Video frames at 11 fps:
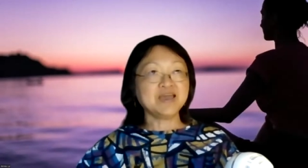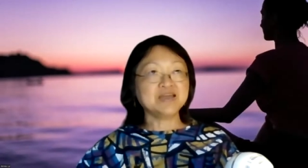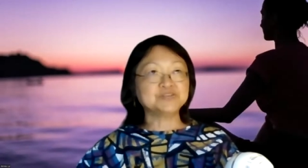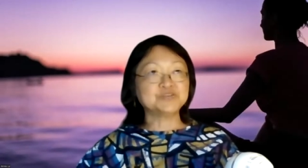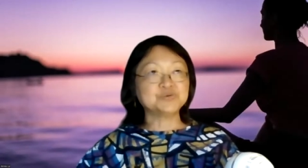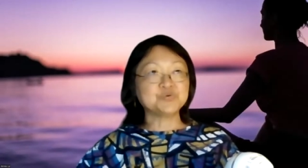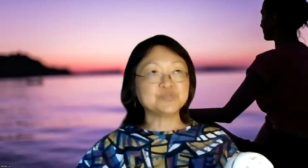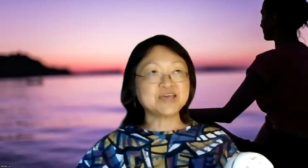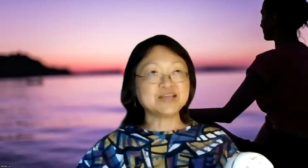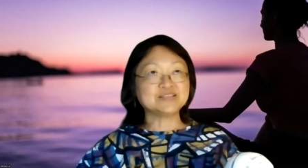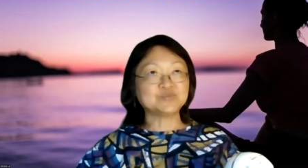And so
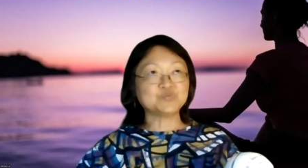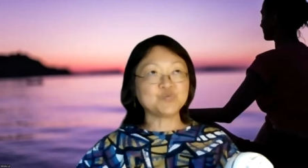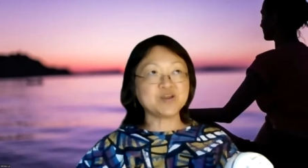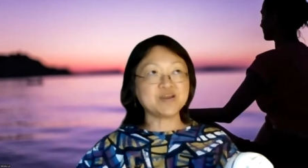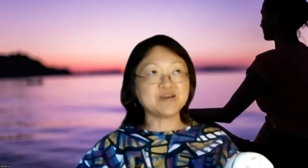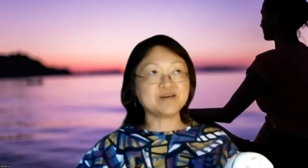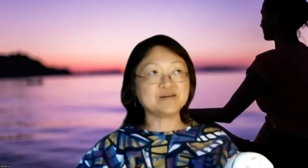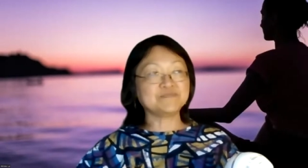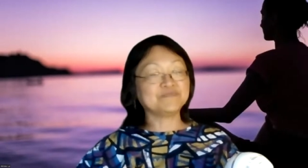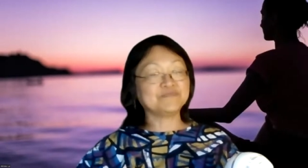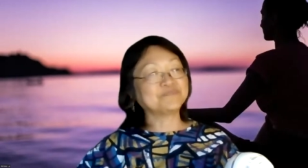that's
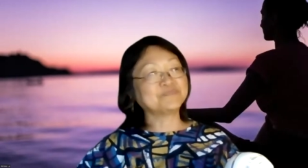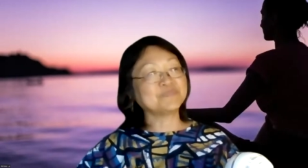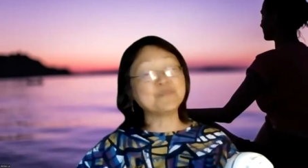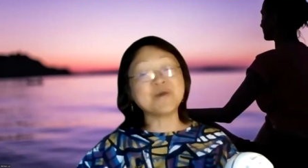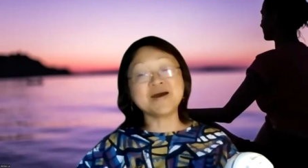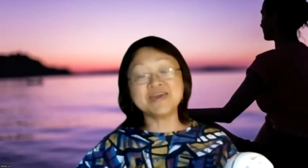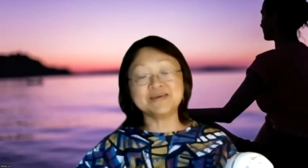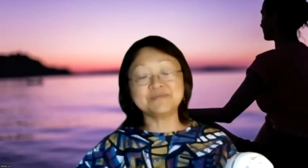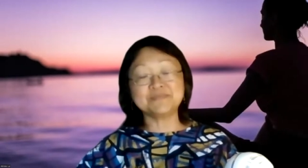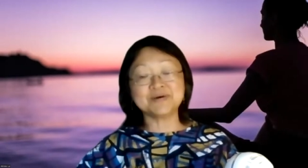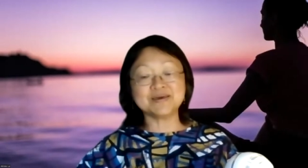where my
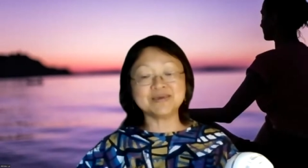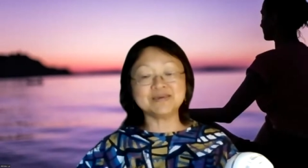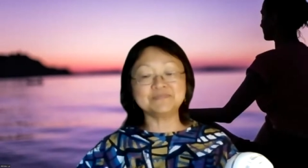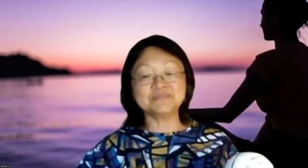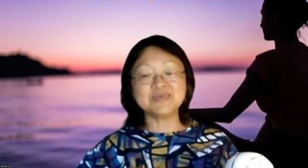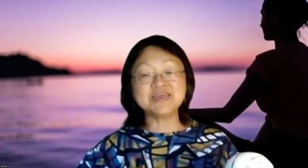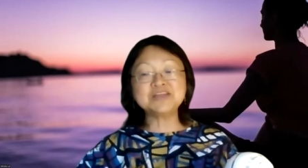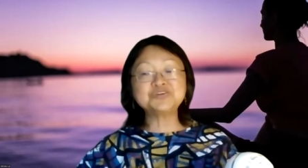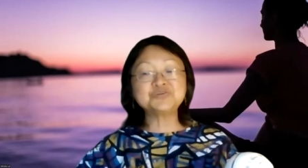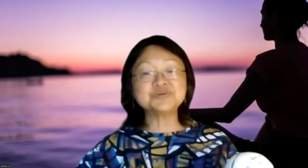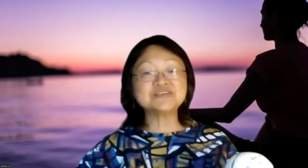
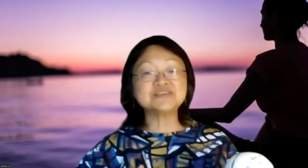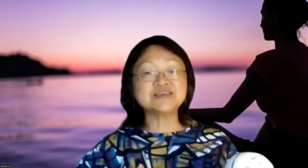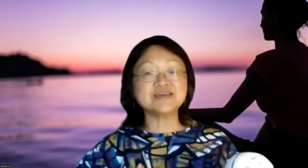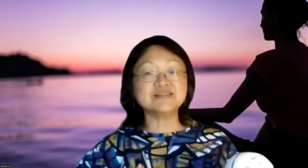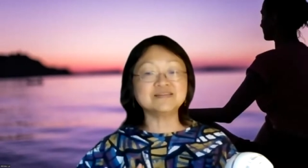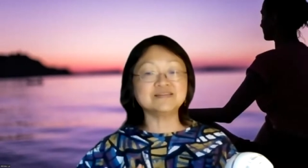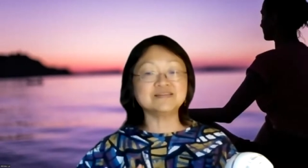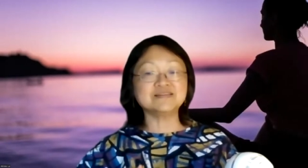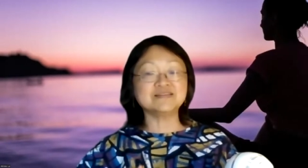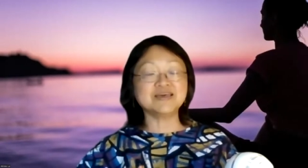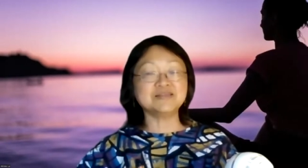interests
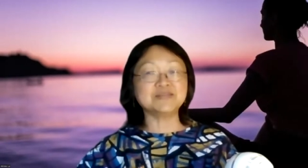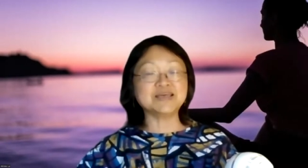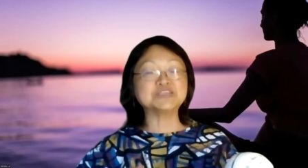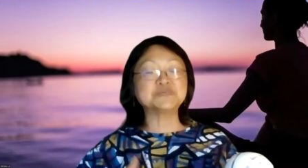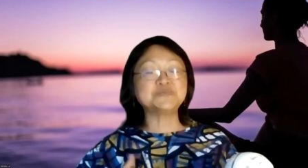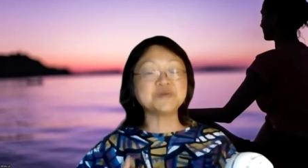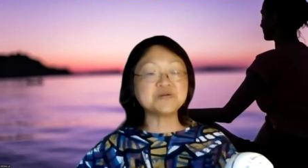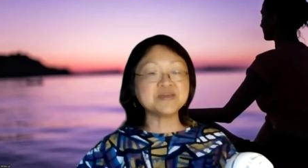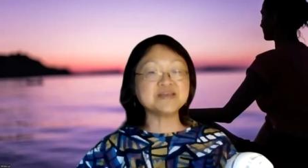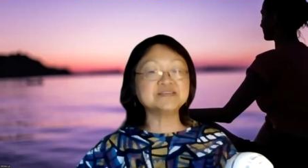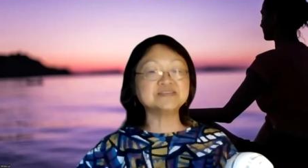and
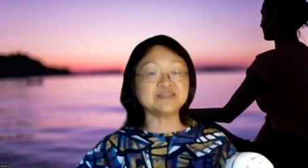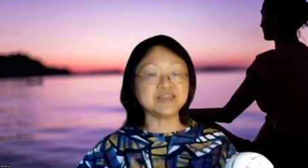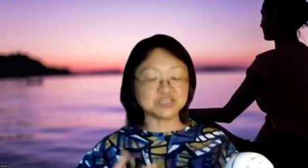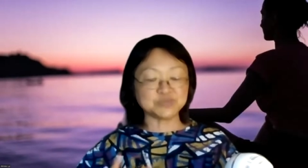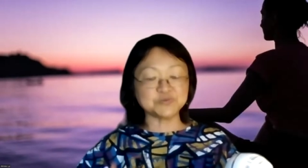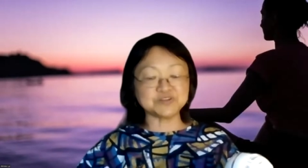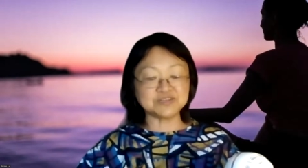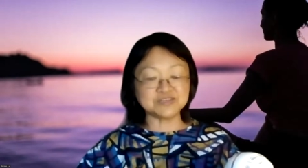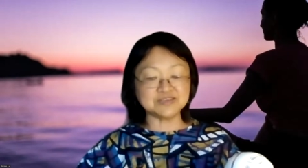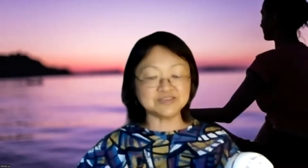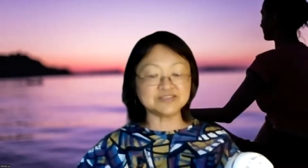experience and
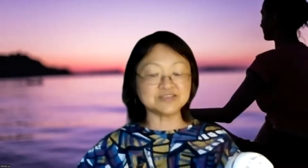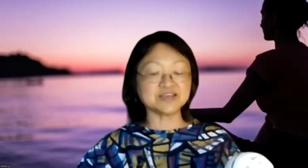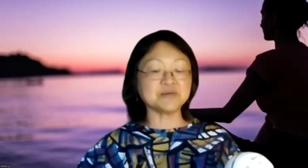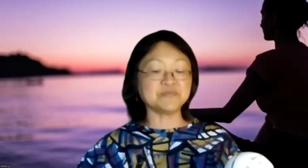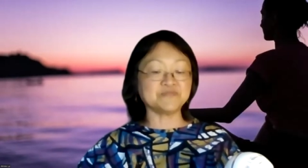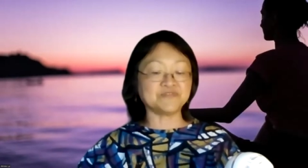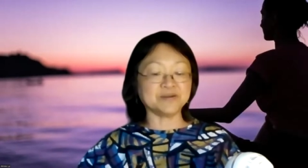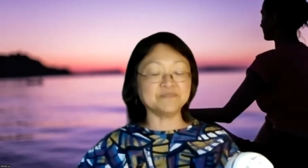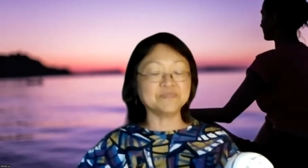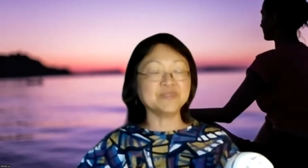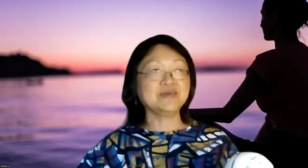expertise come
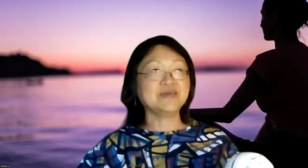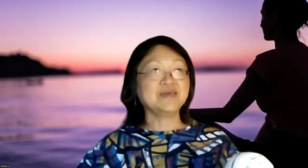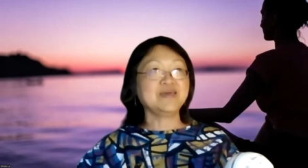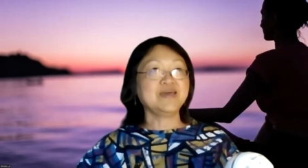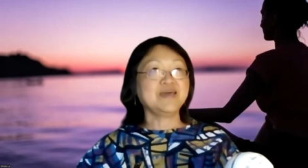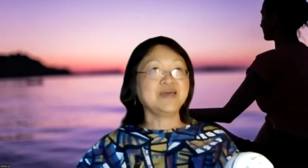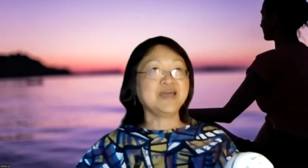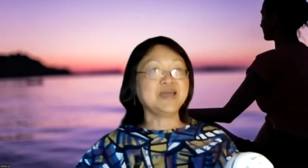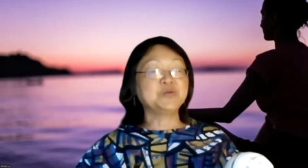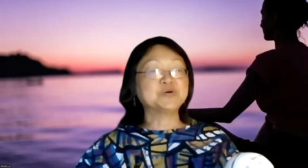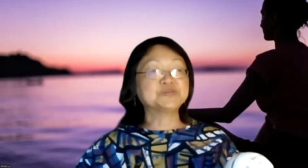from.
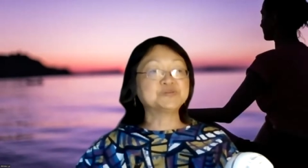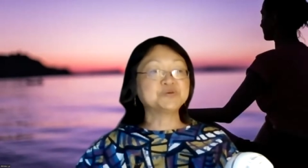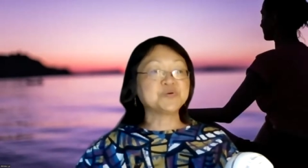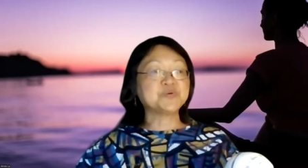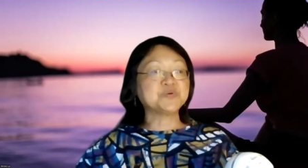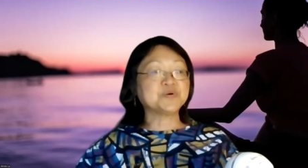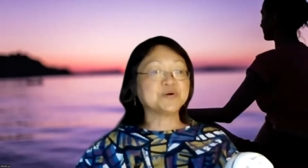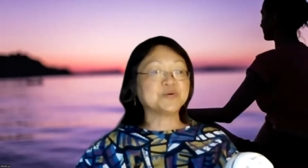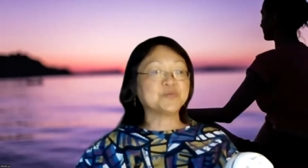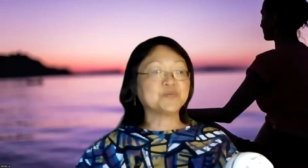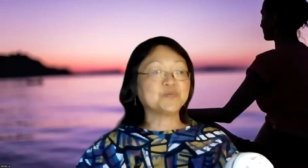And also
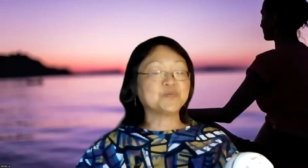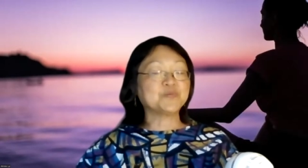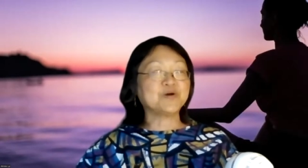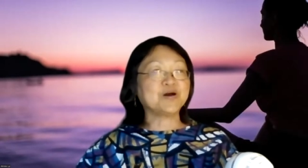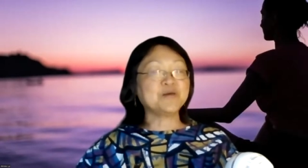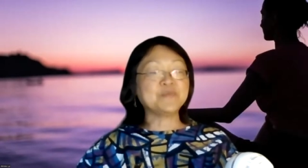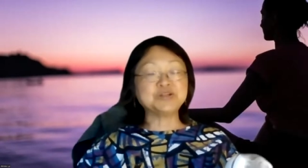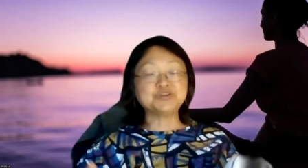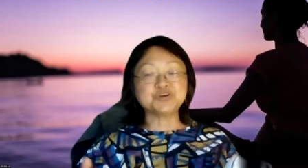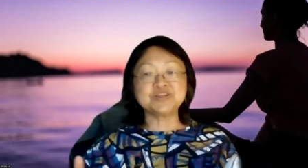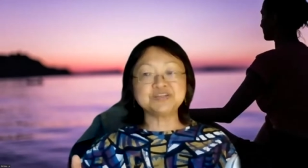on my
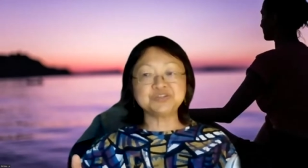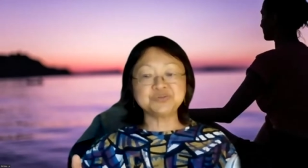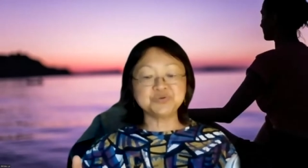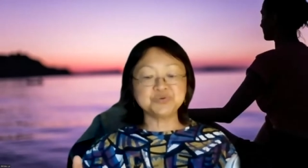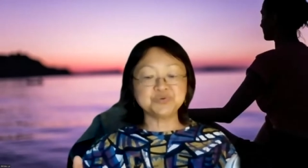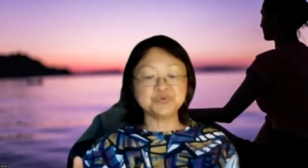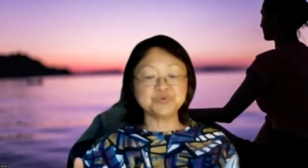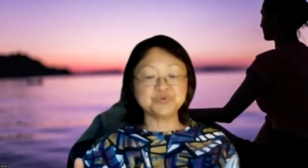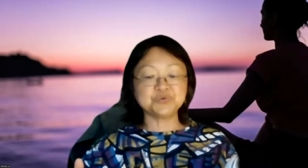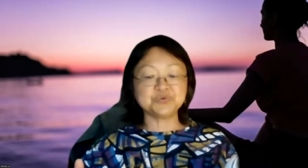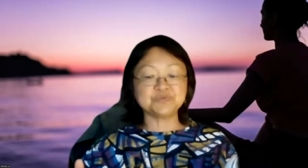journey
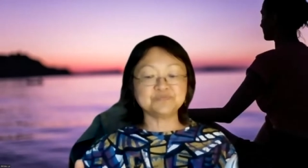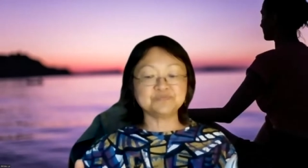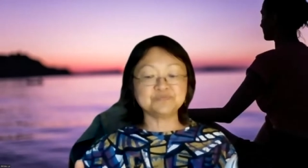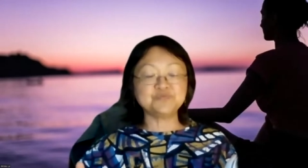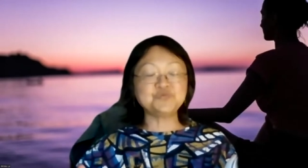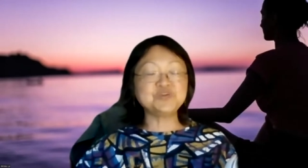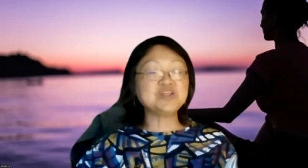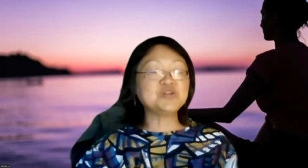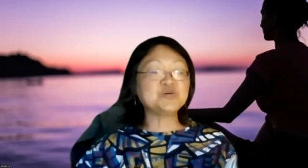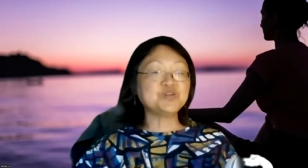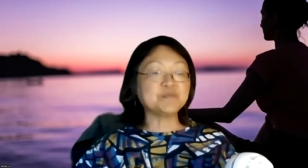to
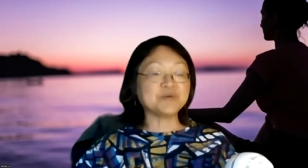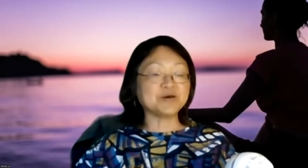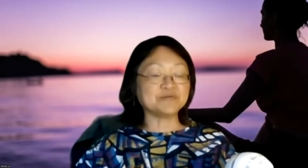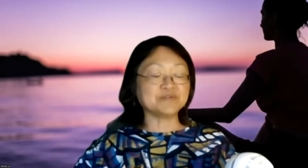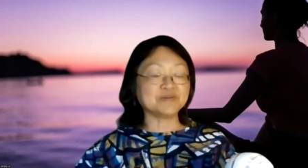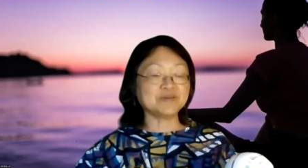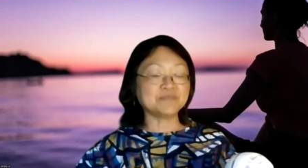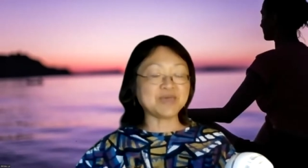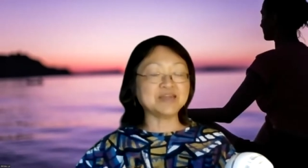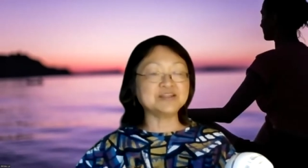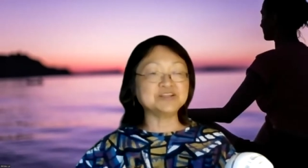really learn about
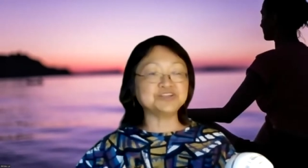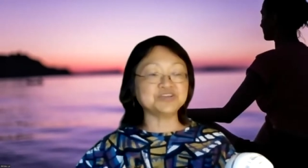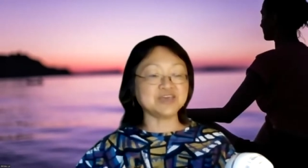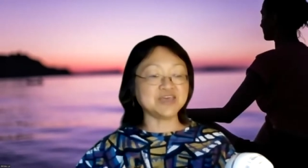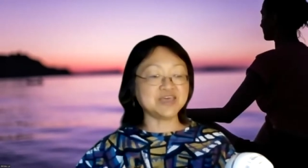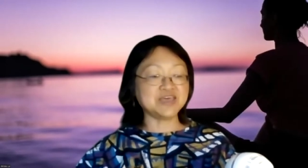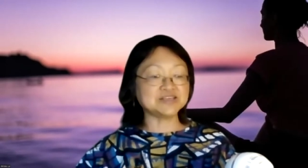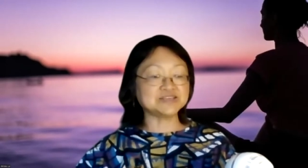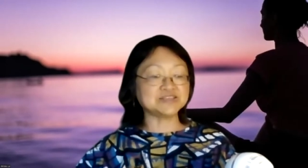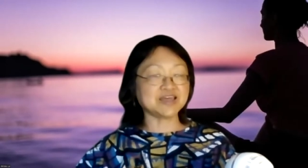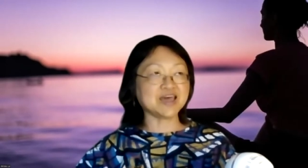energy
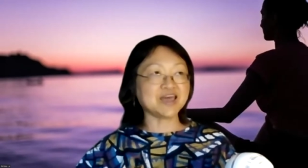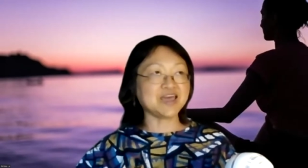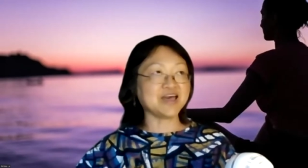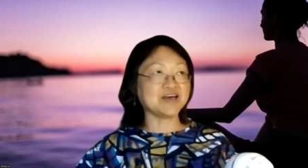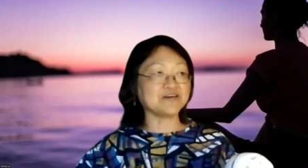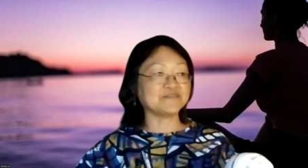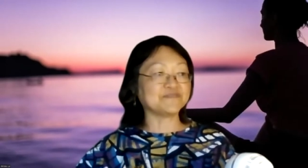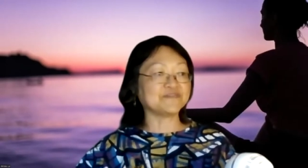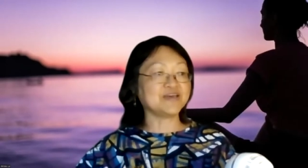is that I have